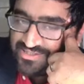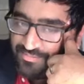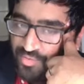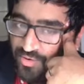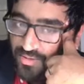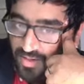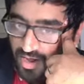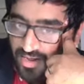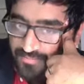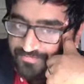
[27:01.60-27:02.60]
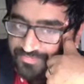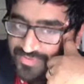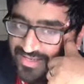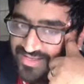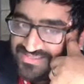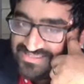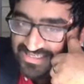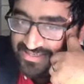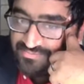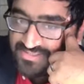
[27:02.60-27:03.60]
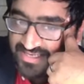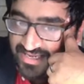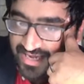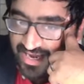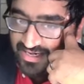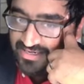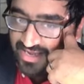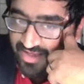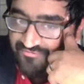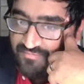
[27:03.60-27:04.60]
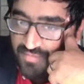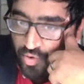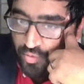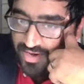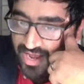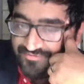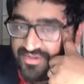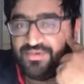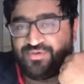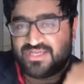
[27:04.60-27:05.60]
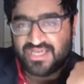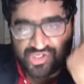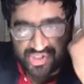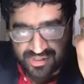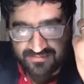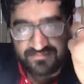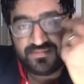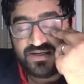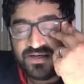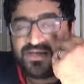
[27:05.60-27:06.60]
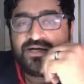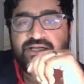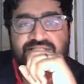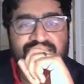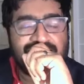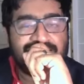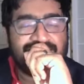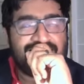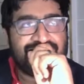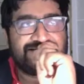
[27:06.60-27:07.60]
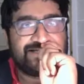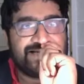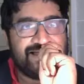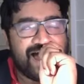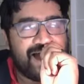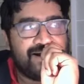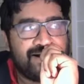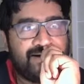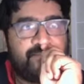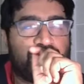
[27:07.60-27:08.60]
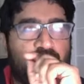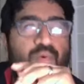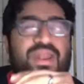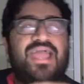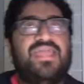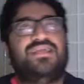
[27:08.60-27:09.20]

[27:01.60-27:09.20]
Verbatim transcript: the moral law seems like a kind of mode of communication. That that is to say that when I